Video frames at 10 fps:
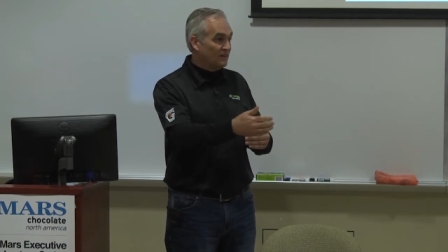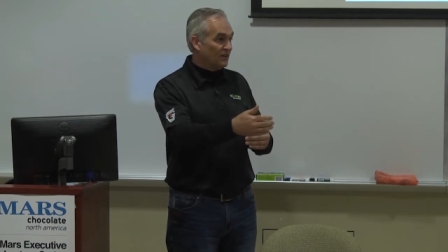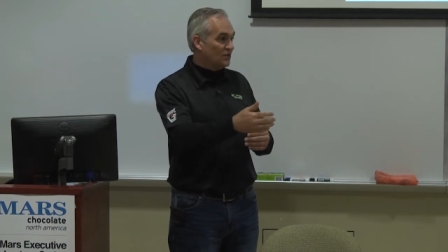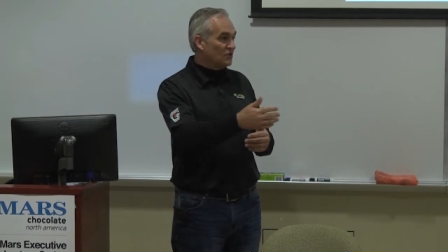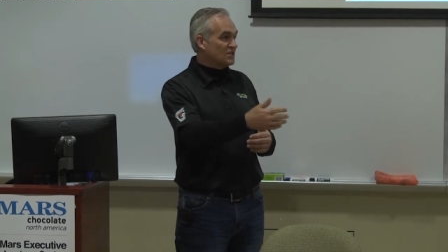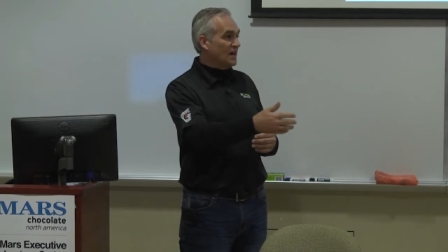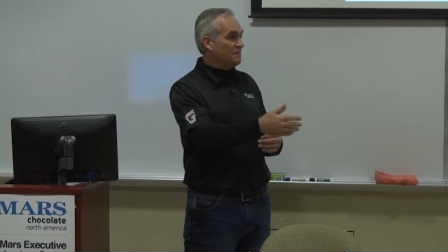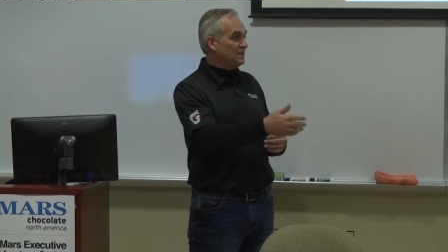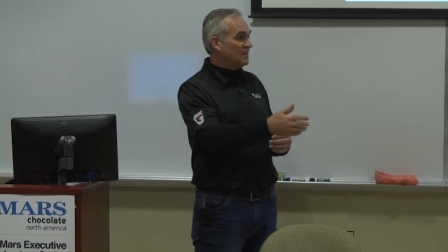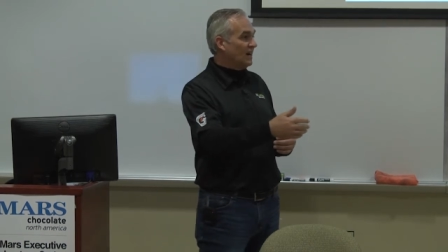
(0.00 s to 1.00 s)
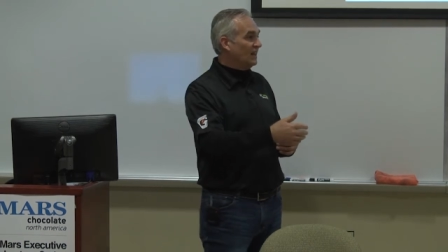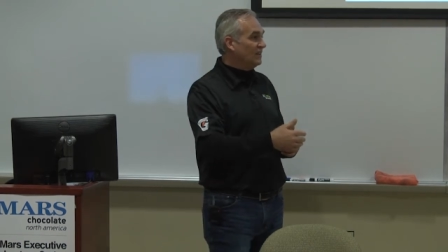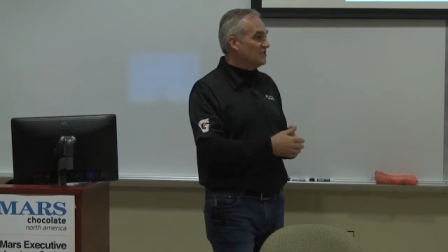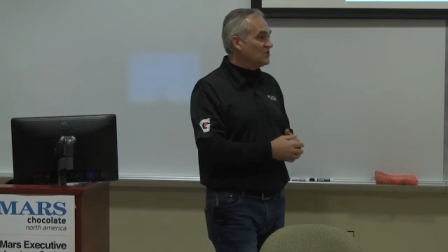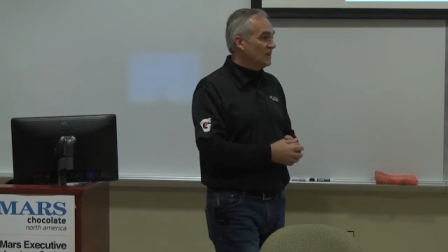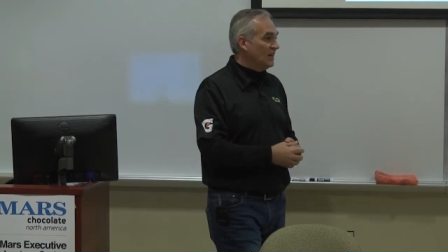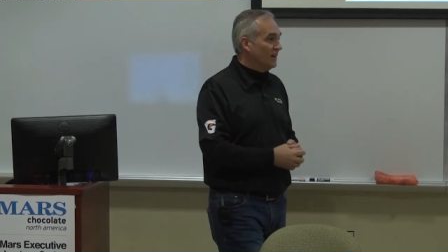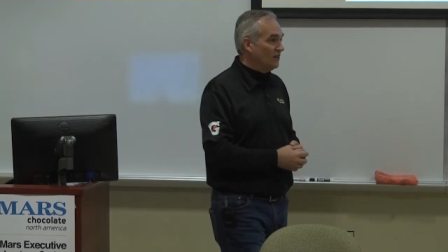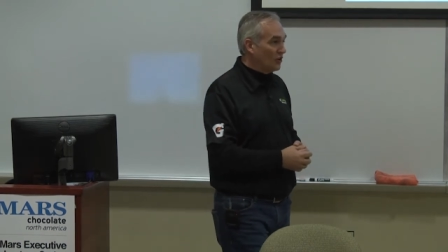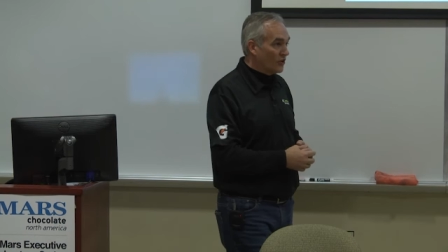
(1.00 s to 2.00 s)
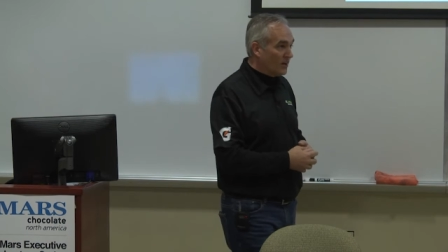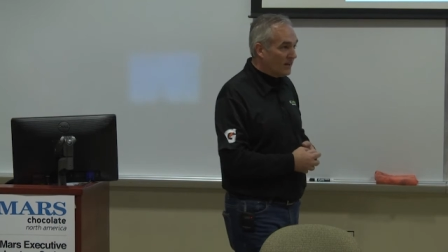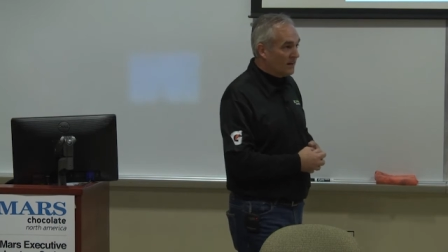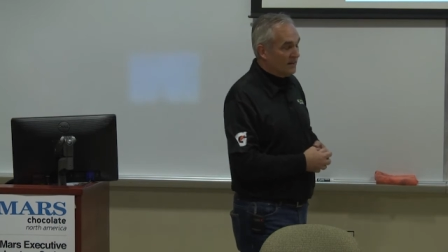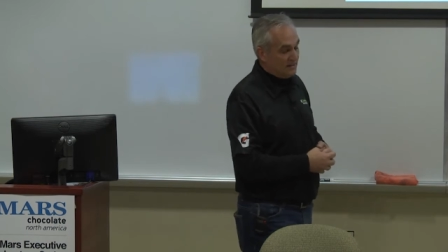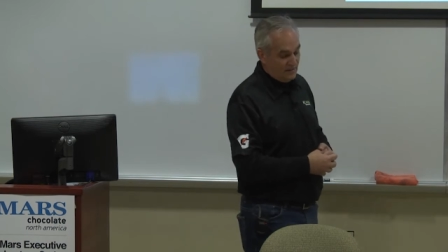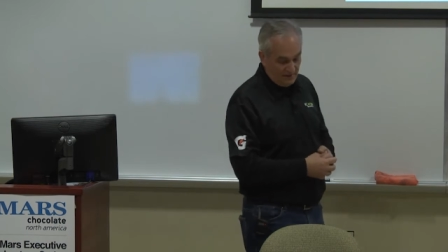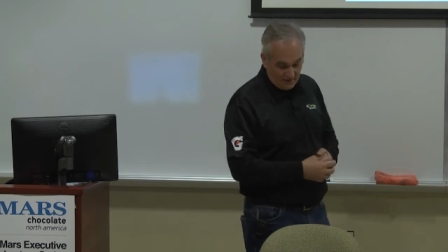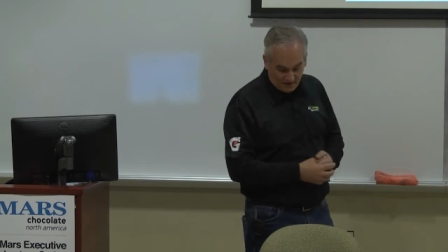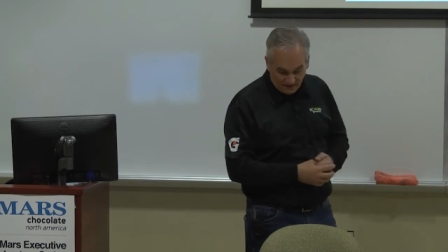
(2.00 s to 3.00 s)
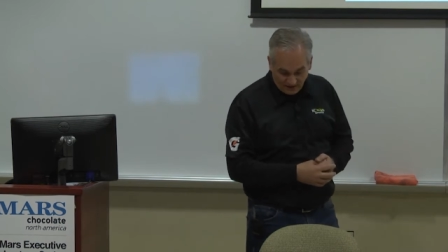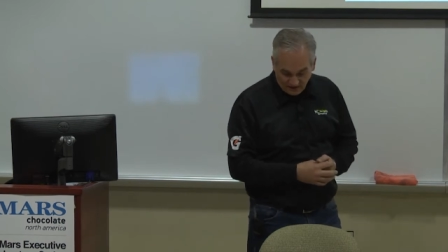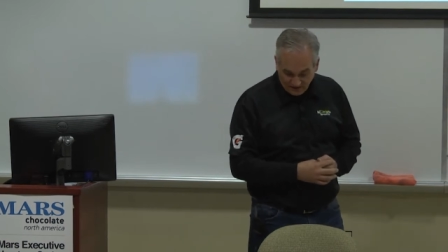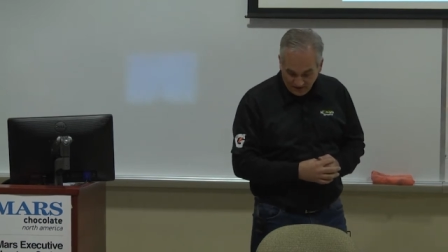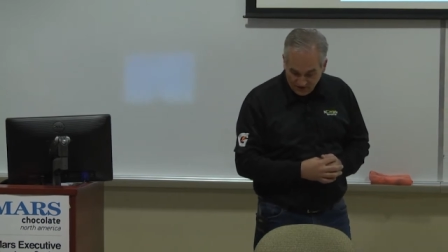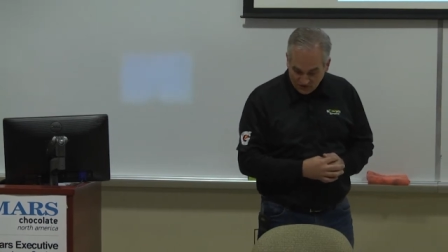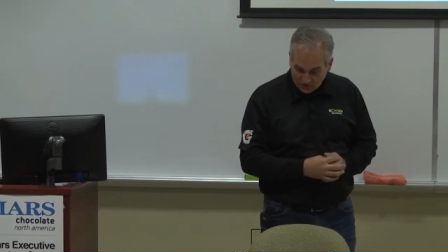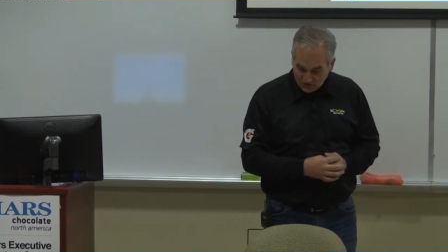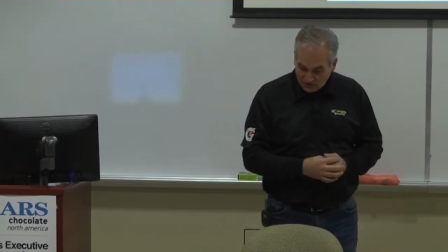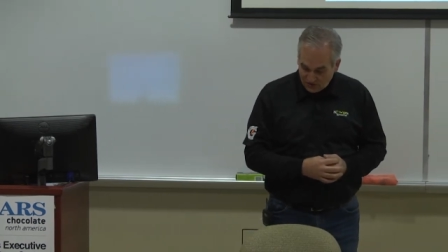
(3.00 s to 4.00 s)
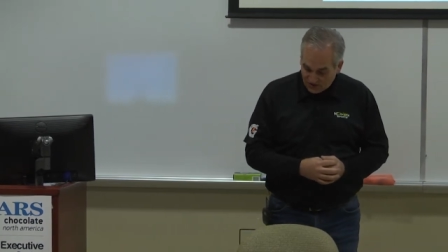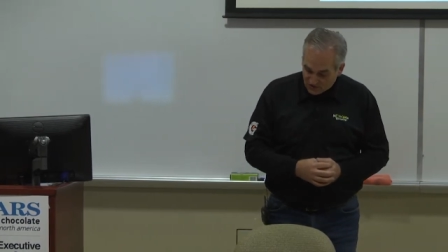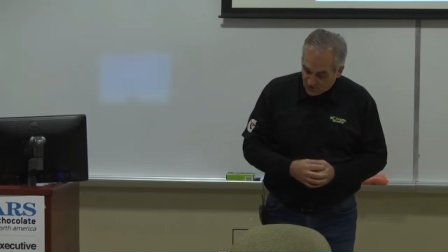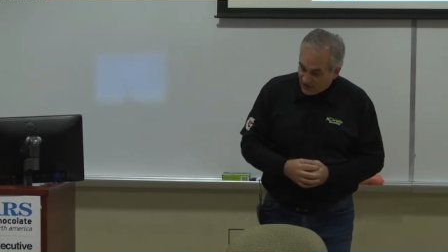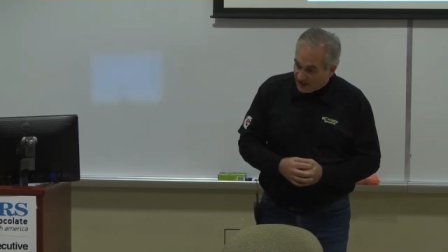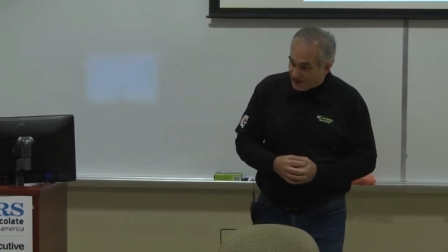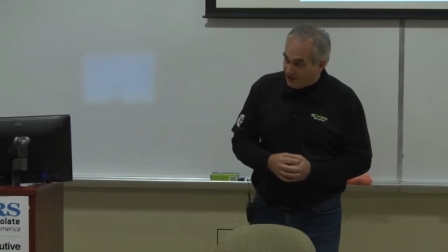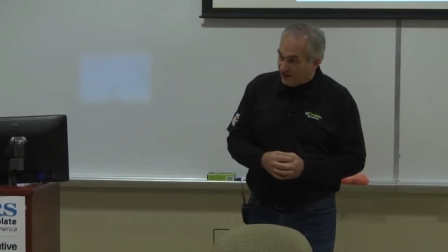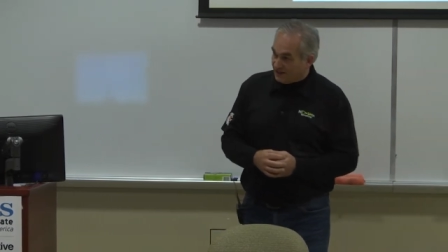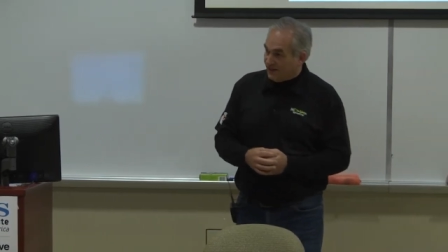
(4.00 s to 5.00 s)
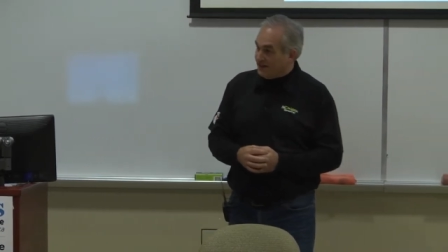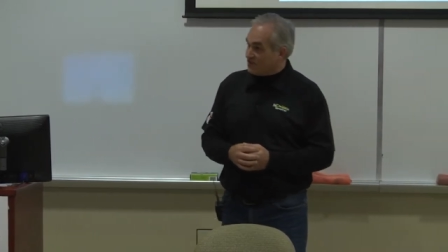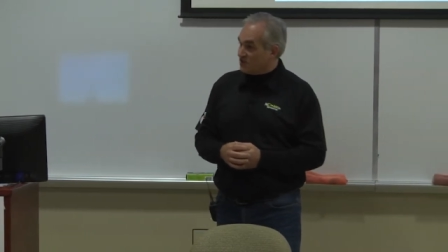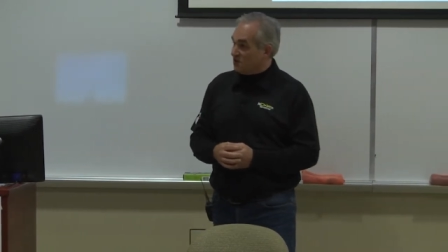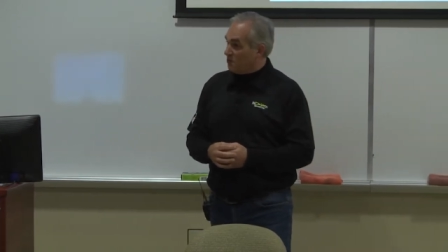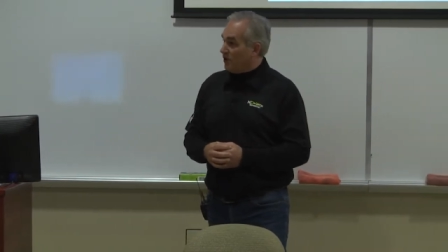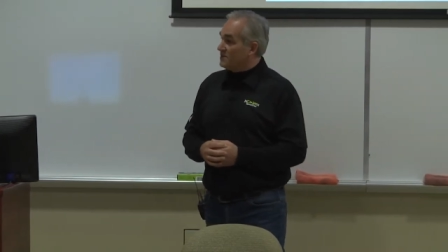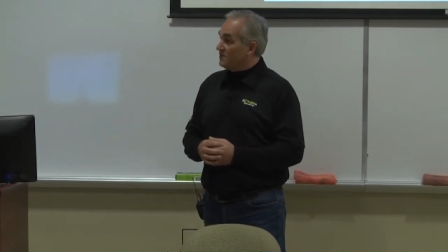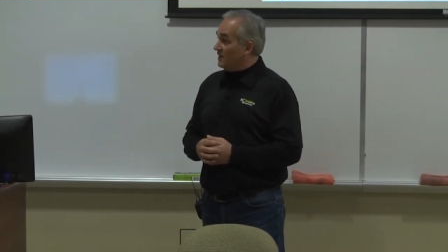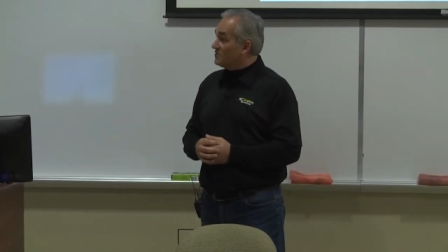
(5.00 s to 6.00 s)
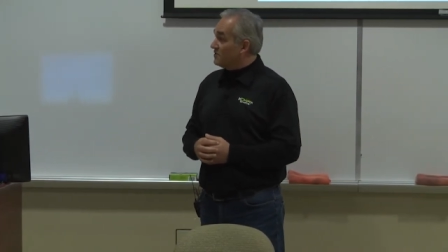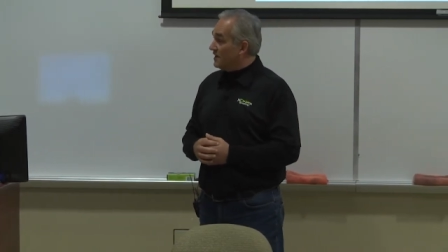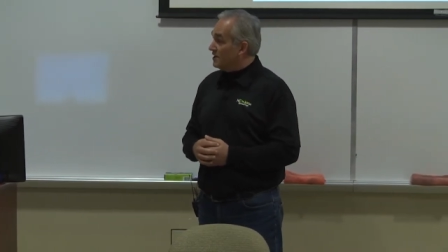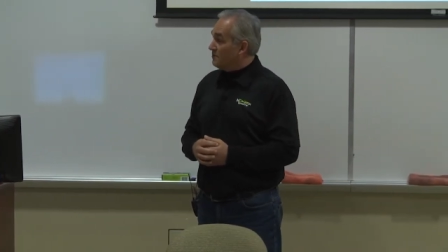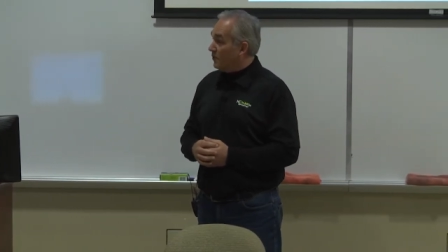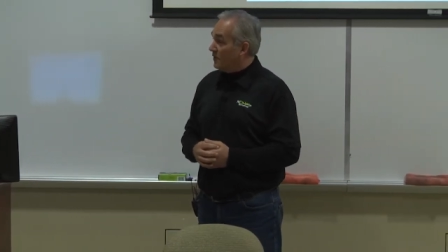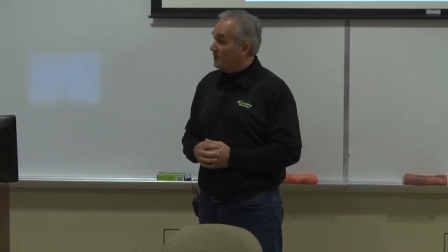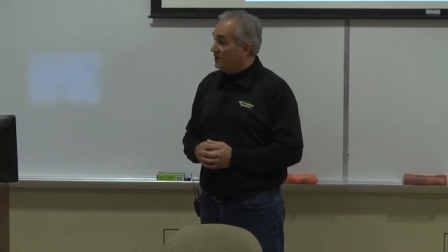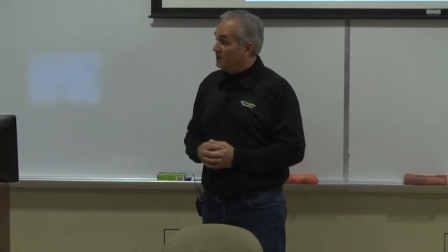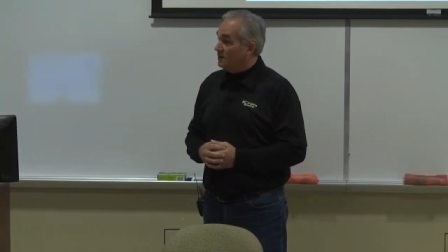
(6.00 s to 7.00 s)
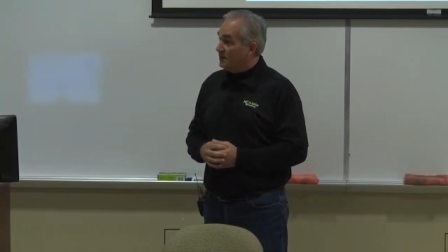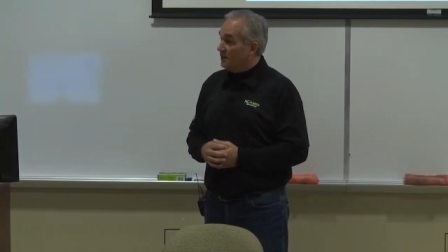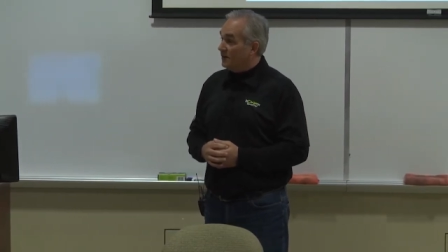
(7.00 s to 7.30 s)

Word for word: your time in college and learning uh, is, is really kind of just the price of entry anymore, you